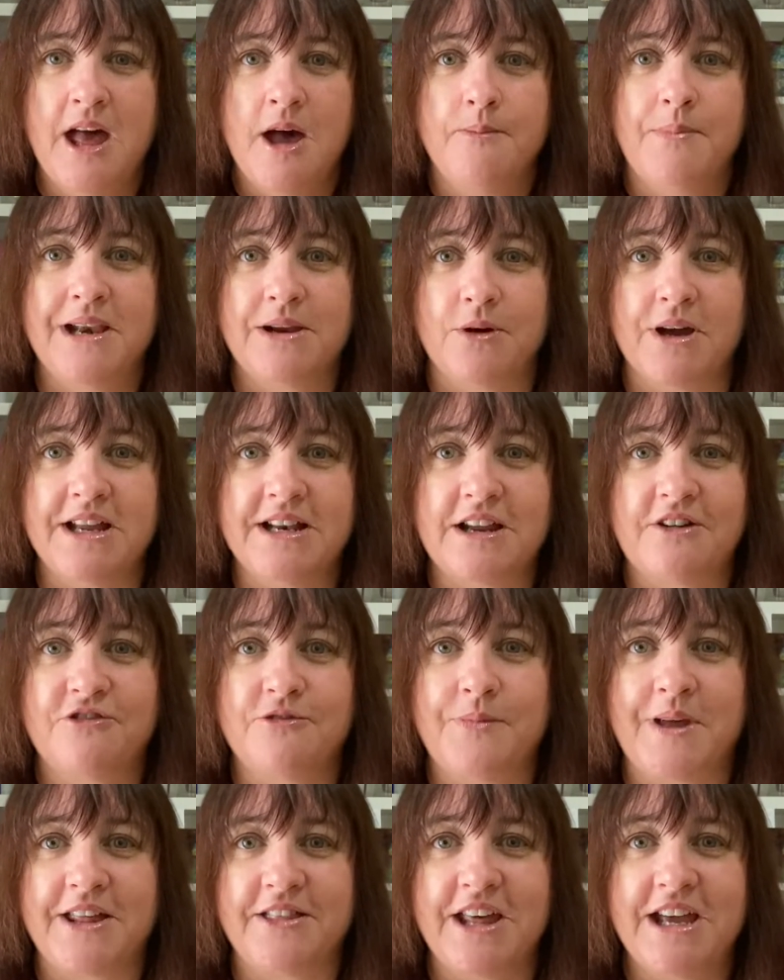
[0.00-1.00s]
But anyway, enough
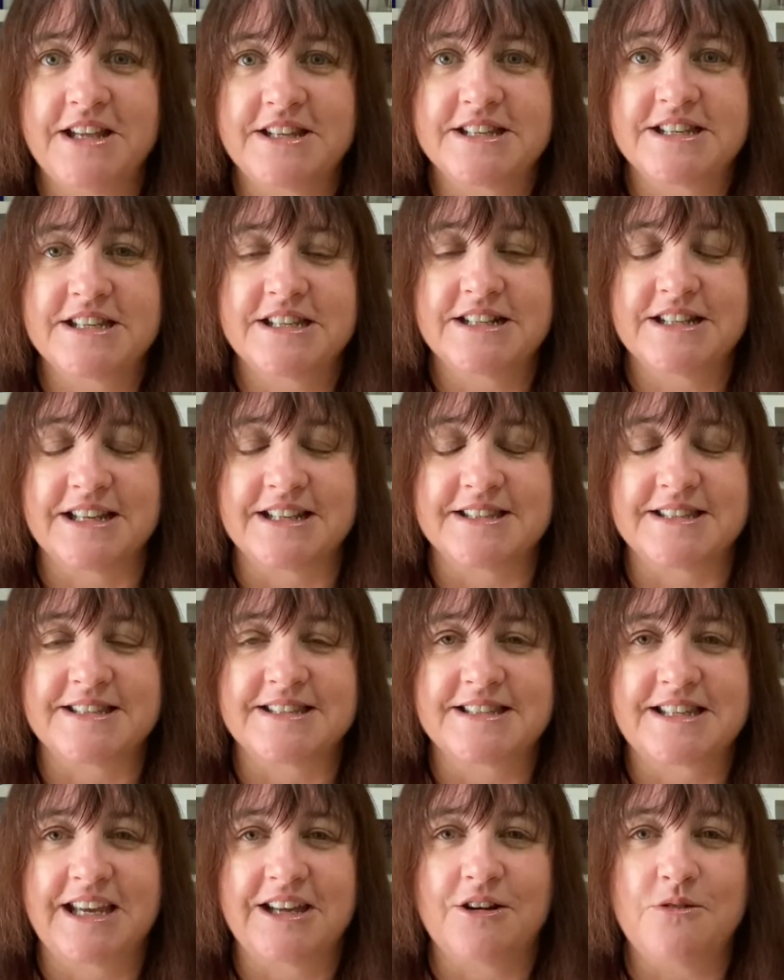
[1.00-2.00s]
about that.
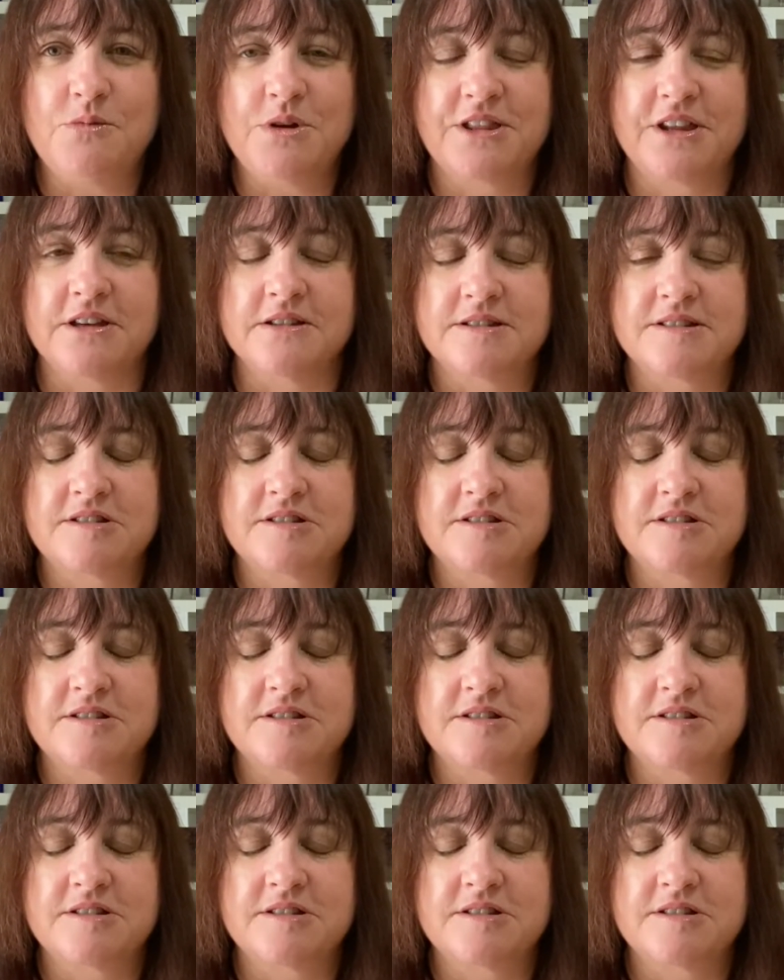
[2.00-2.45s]
Let's get on with it.